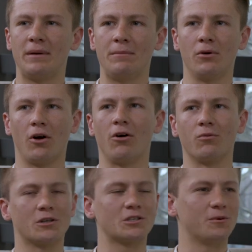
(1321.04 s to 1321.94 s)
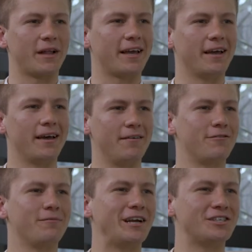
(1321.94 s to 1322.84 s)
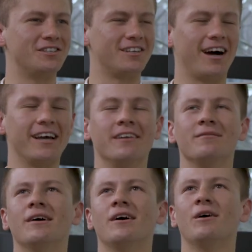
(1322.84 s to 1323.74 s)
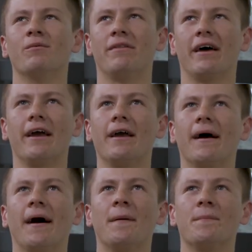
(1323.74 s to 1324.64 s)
of people go on what's called like an information diet, where they